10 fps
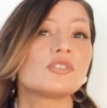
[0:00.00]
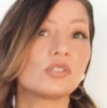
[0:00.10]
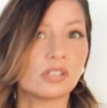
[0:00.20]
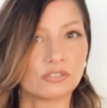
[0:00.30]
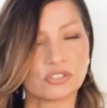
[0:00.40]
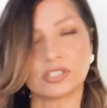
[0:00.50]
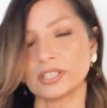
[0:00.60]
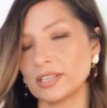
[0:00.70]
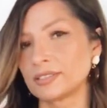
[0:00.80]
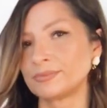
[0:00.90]
a good lunch
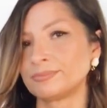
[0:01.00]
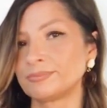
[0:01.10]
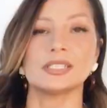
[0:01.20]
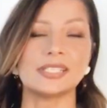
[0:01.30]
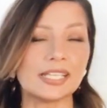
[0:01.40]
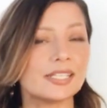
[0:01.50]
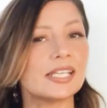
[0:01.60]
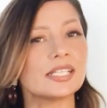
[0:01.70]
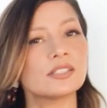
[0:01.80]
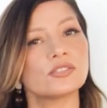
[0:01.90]
today. Second
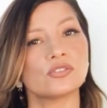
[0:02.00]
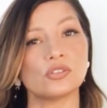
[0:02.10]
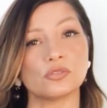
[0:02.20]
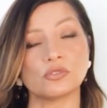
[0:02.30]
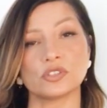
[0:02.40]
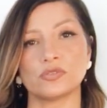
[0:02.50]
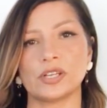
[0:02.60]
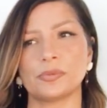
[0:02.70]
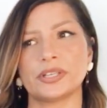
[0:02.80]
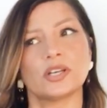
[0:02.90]
thing to look for is fabric.